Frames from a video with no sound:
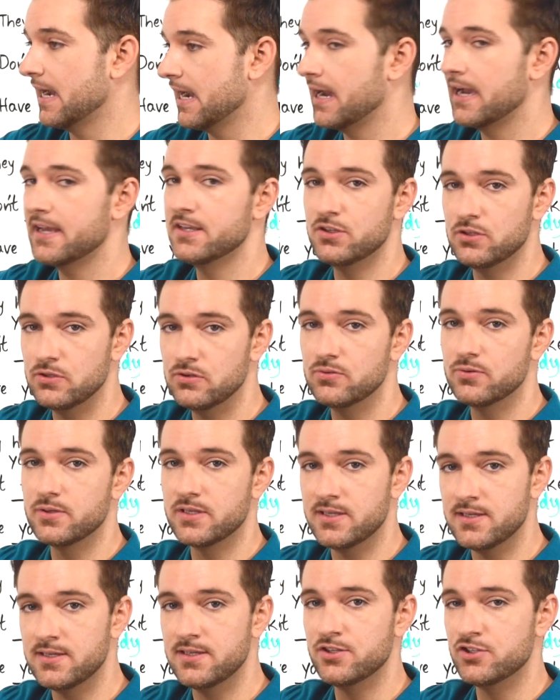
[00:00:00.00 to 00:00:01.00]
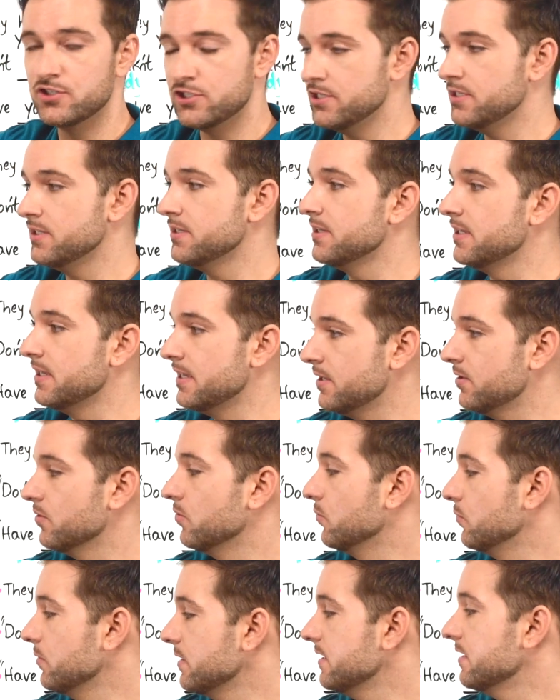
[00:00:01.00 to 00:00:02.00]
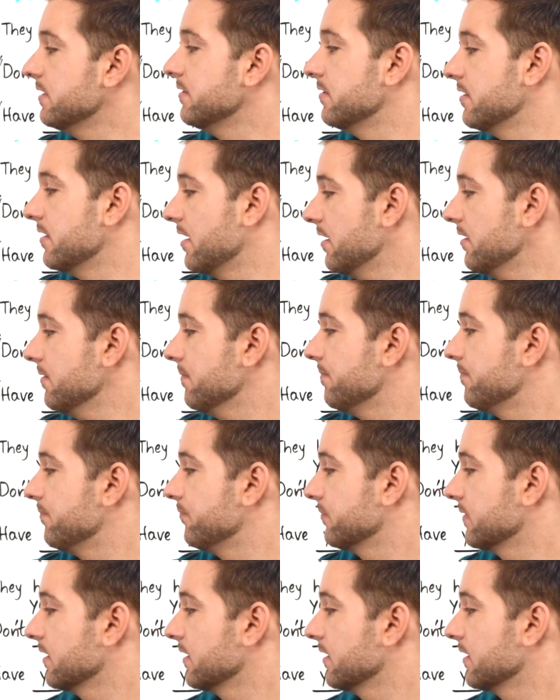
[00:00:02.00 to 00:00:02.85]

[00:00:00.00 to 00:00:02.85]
I, you, he, she, it, we, and they.